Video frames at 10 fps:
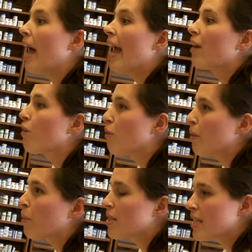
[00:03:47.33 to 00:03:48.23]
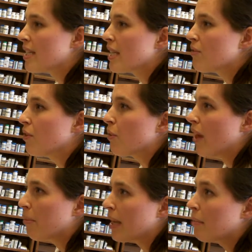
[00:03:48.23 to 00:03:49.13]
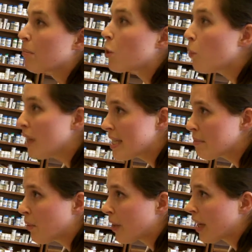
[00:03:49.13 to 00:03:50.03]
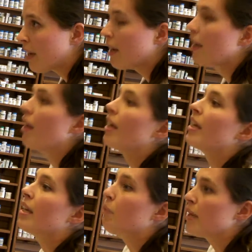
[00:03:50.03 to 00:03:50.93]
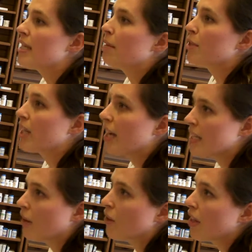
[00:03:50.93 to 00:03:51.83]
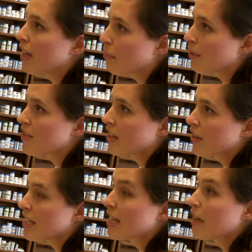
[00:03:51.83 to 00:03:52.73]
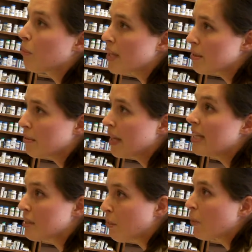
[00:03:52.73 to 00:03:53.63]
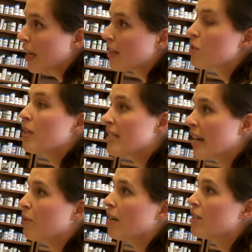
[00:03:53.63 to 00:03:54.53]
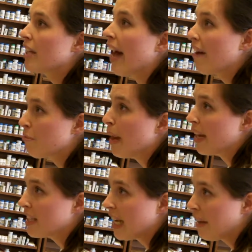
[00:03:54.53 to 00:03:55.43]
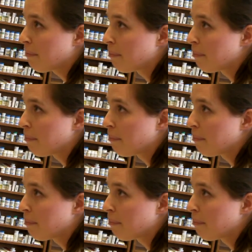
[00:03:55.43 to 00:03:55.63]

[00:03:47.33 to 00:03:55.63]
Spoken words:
And although they weren't successful with helping him quit smoking, he was able to cut down on the number of cigarettes that he is smoking. So he's now down to half a pack a day.